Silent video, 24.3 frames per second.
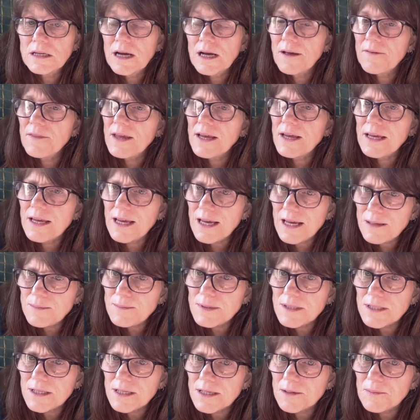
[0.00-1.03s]
And they came
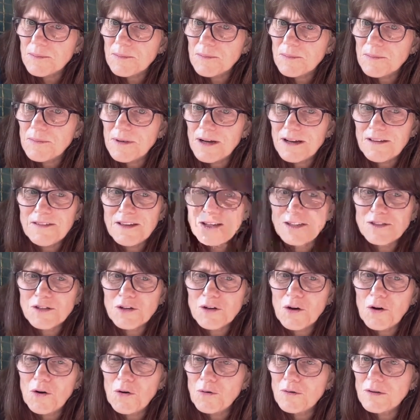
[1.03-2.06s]
to him, and they
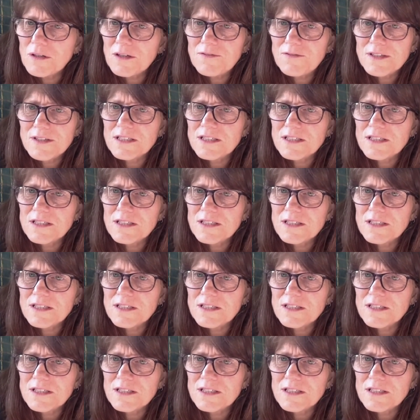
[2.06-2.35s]
took hold of